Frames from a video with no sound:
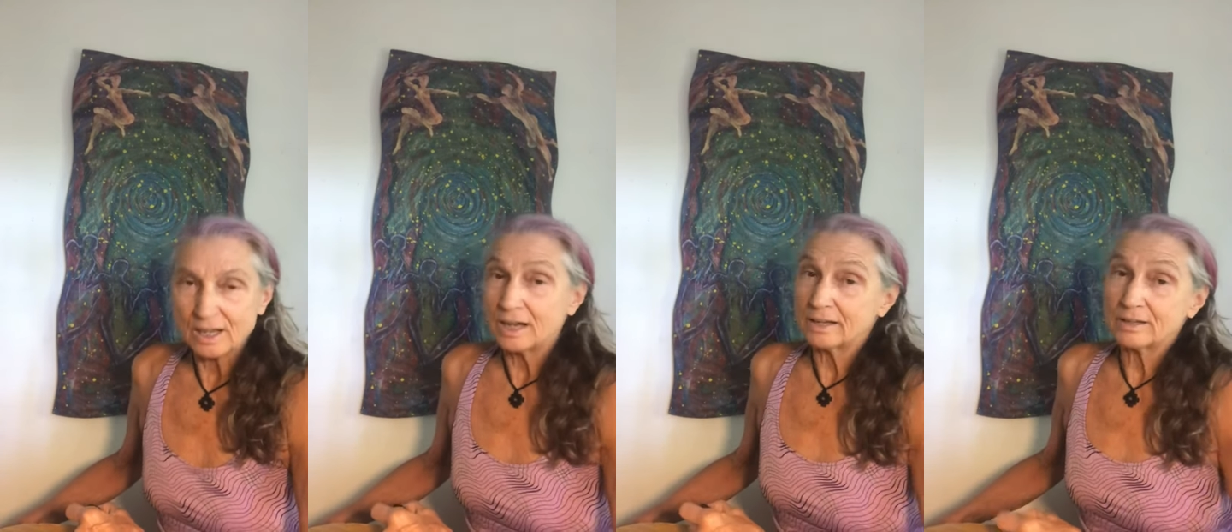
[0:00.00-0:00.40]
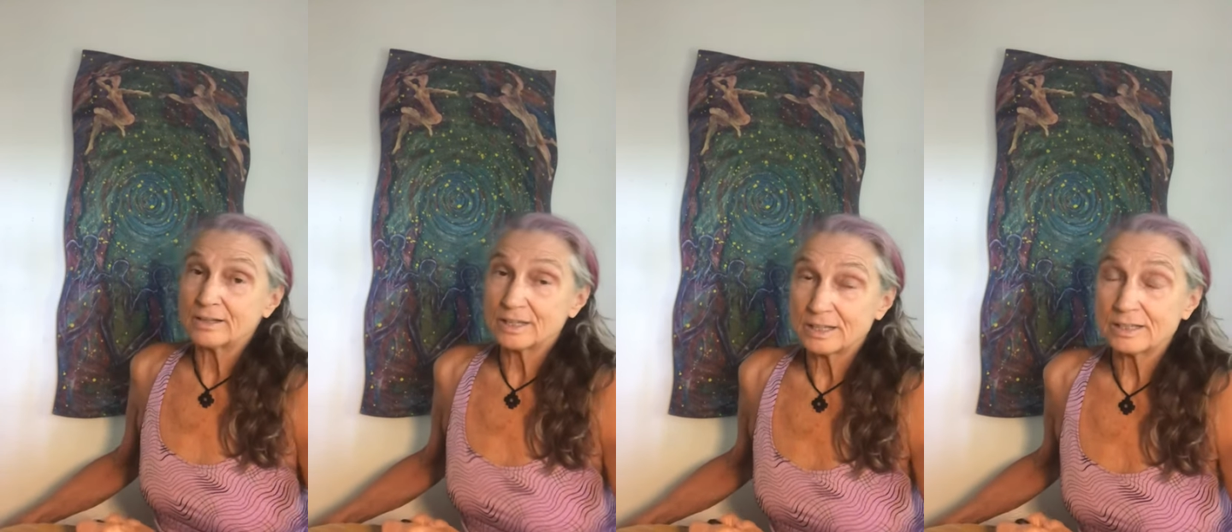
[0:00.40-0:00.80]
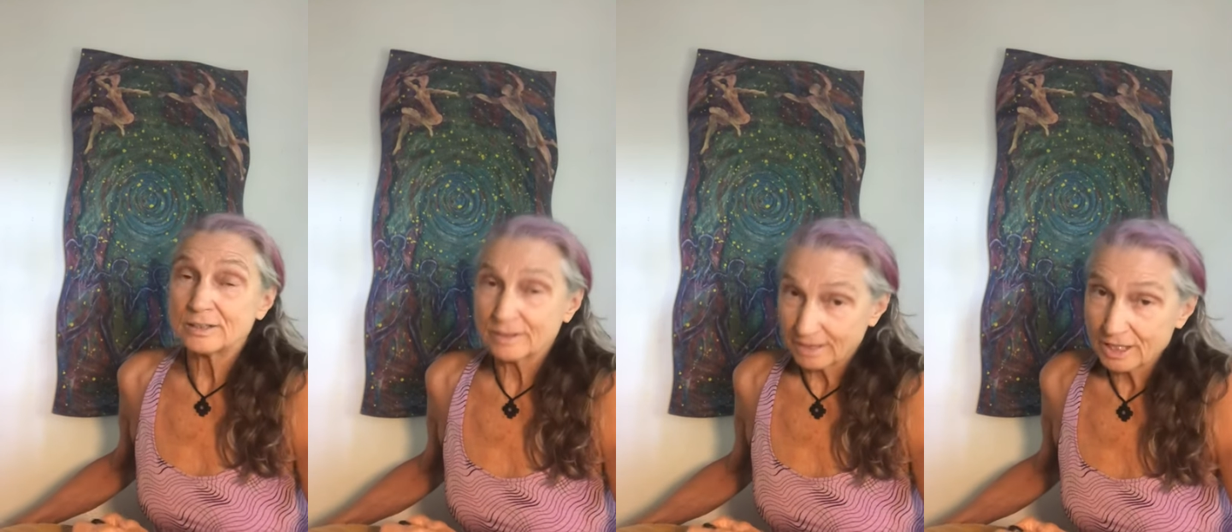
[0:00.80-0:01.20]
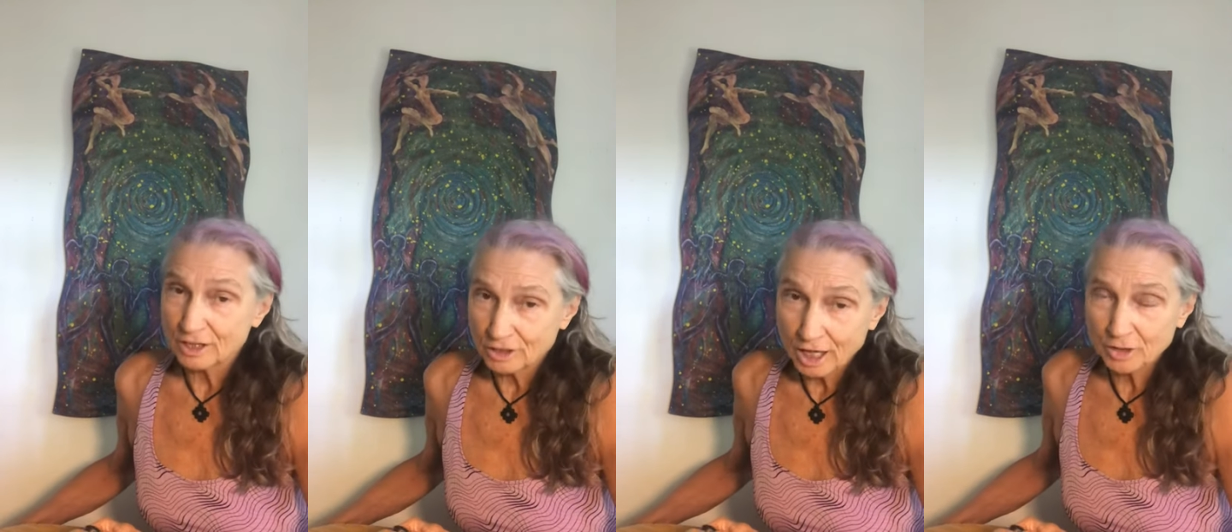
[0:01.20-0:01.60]
I think a
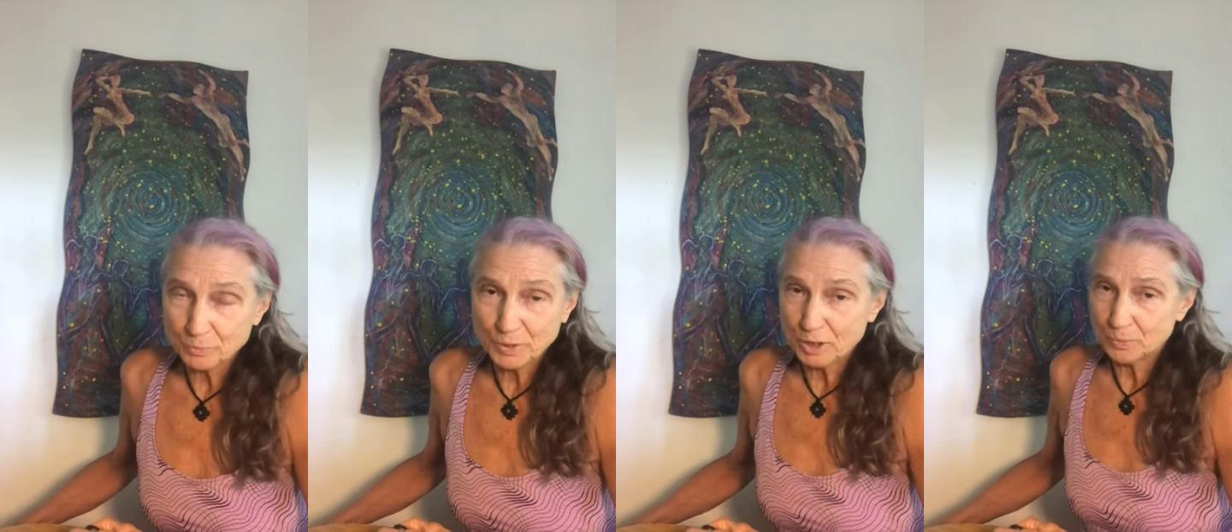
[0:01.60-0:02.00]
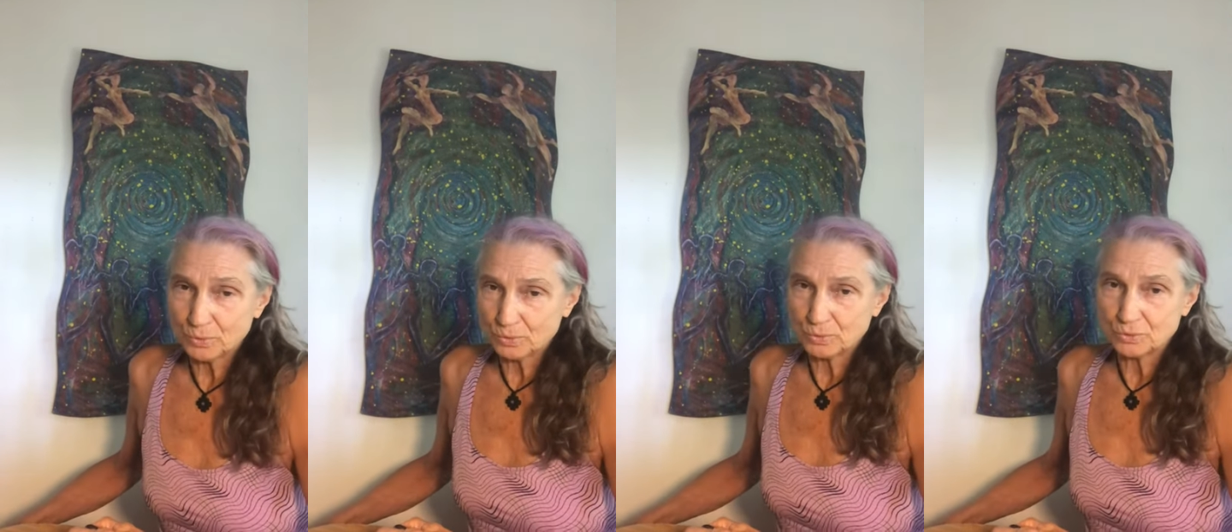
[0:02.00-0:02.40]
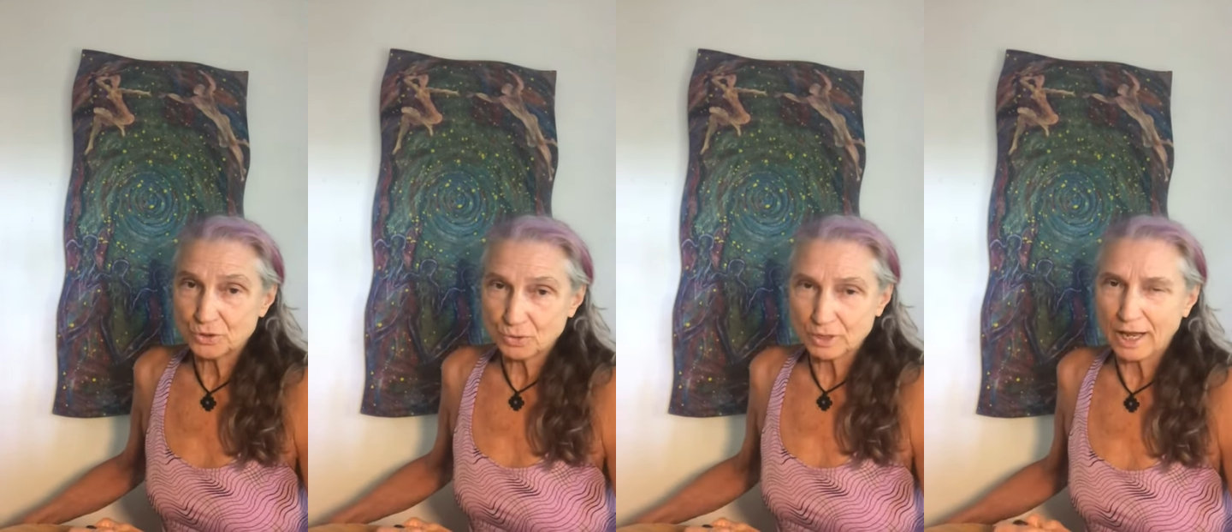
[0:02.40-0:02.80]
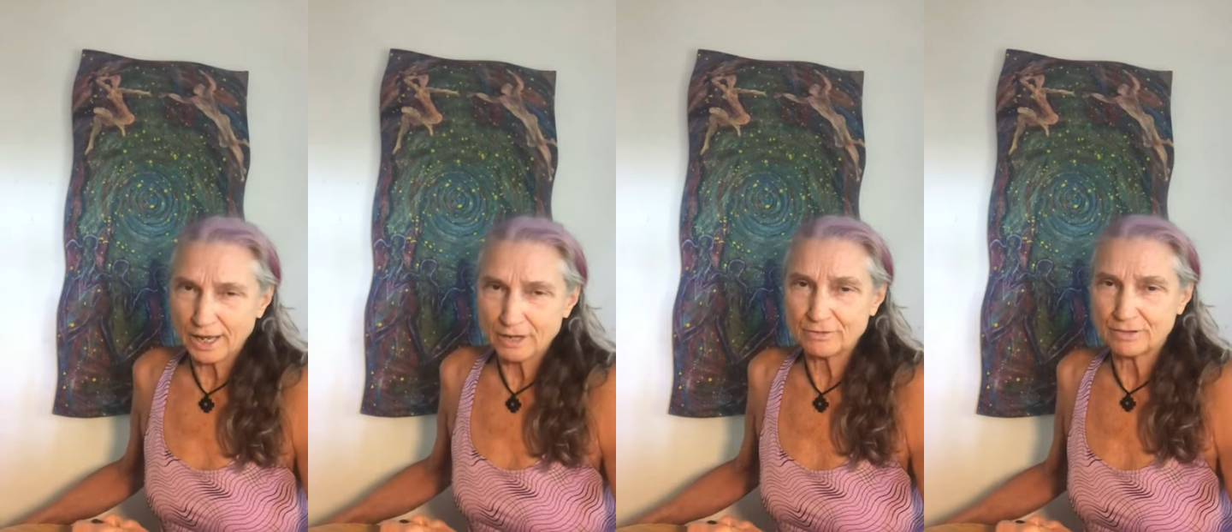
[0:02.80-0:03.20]
lot of people who don't
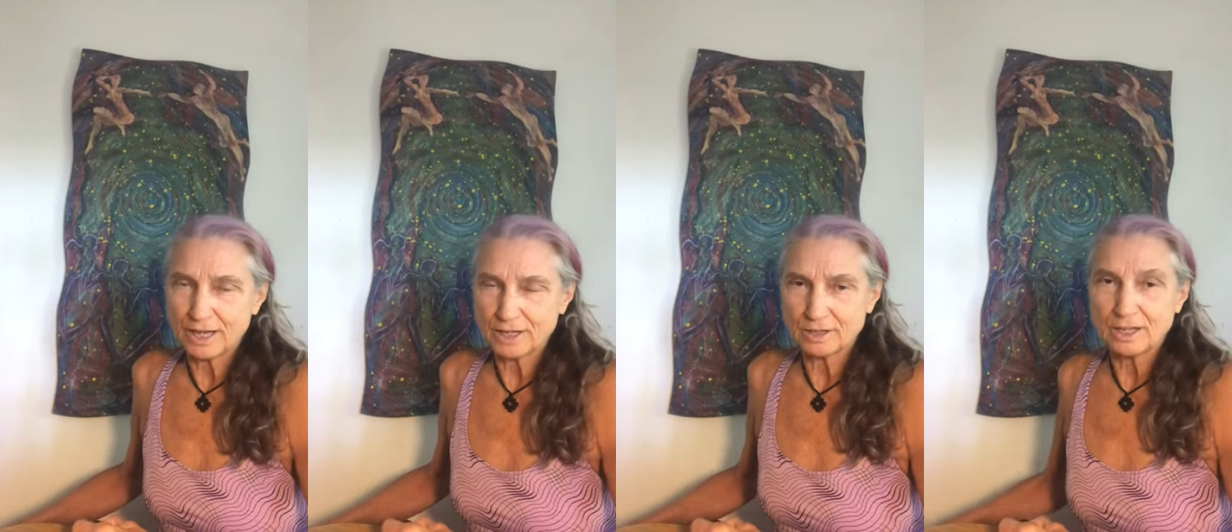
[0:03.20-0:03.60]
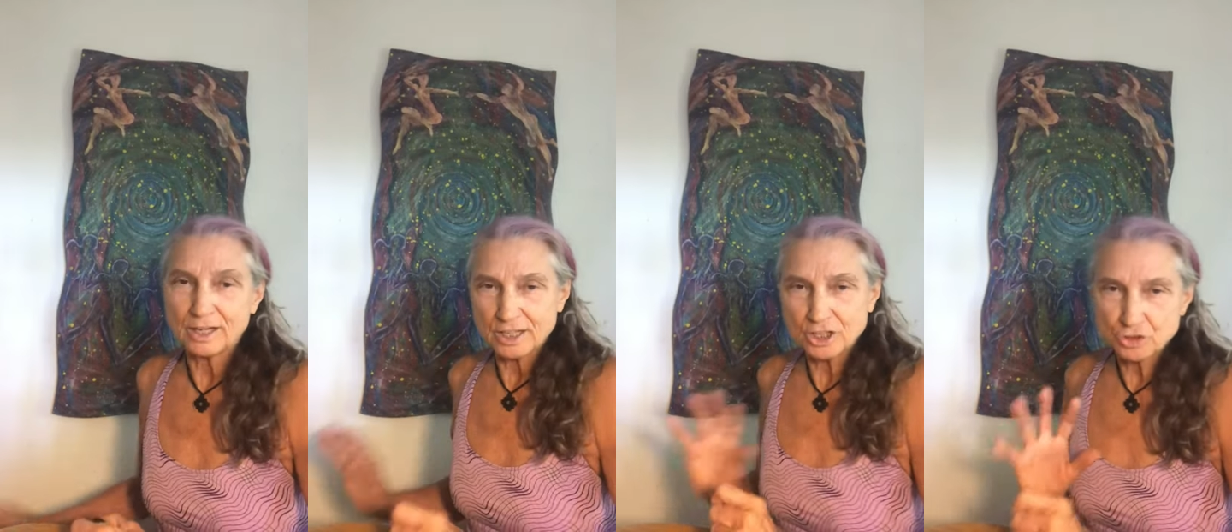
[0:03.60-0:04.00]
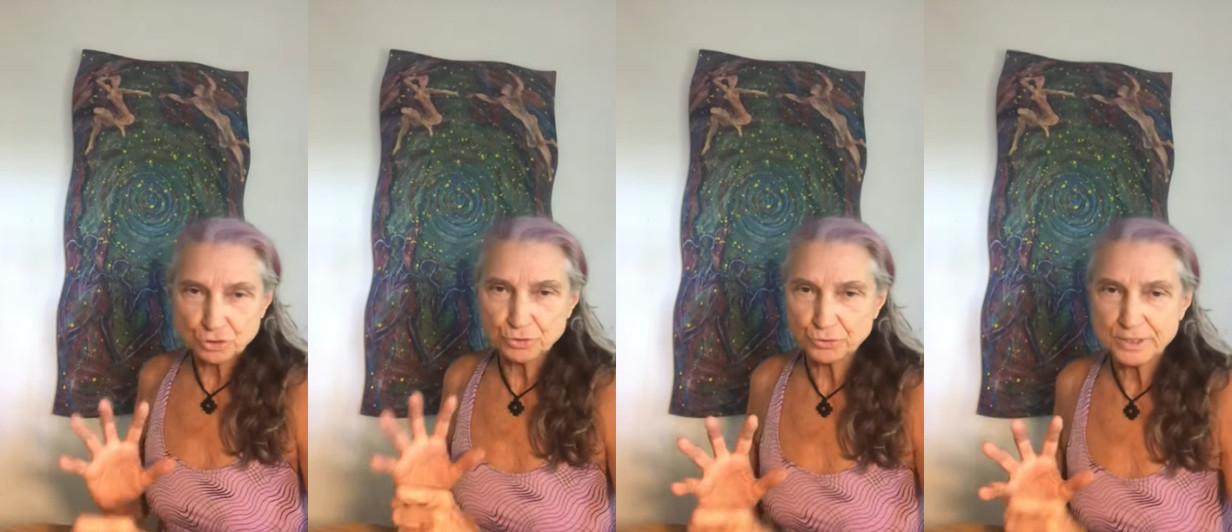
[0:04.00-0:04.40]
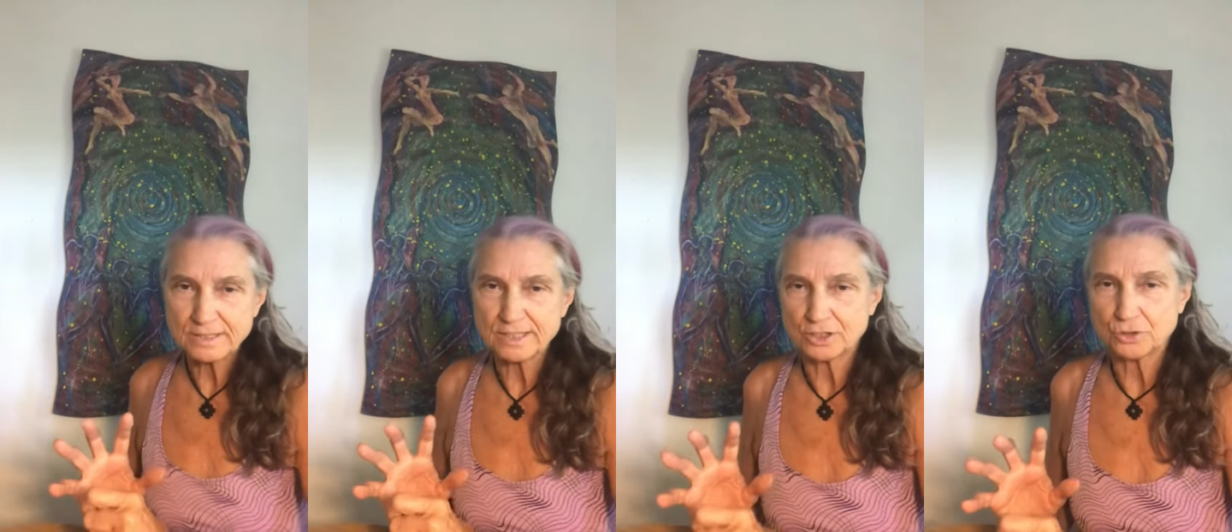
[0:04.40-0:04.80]
have that
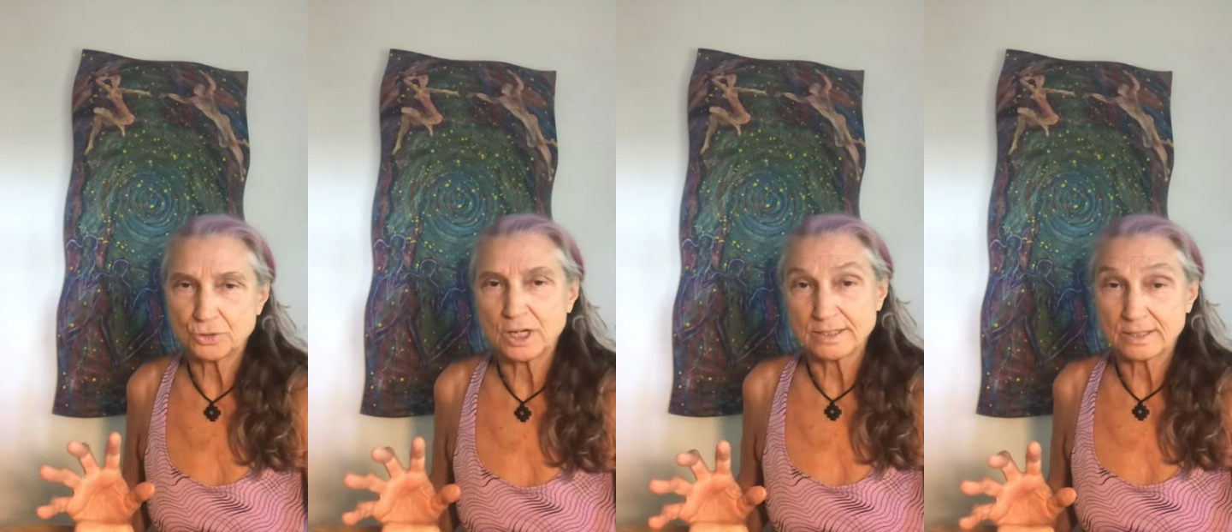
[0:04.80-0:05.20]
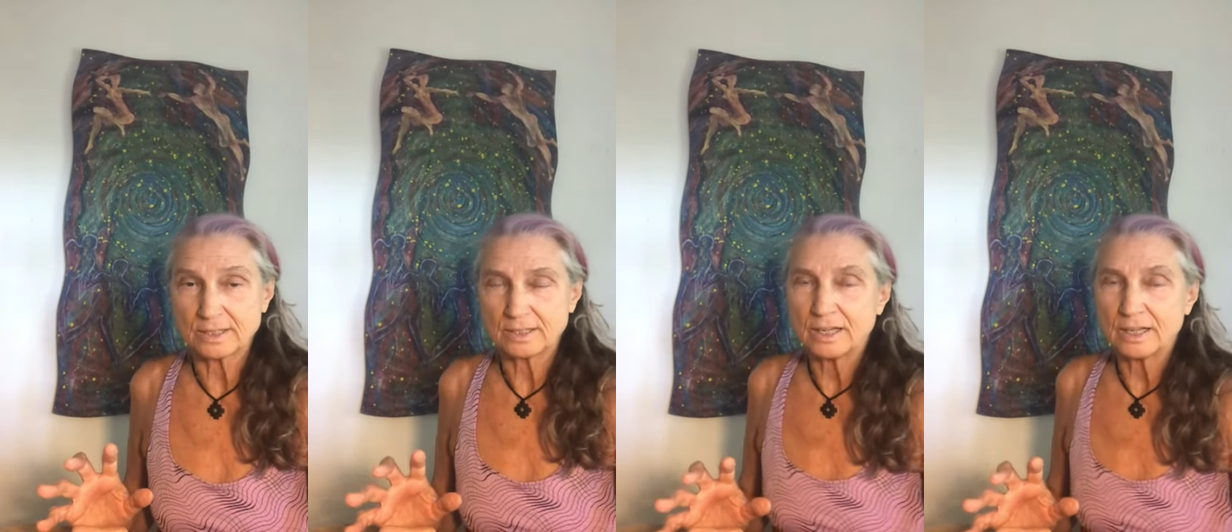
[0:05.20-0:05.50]
intrinsic trust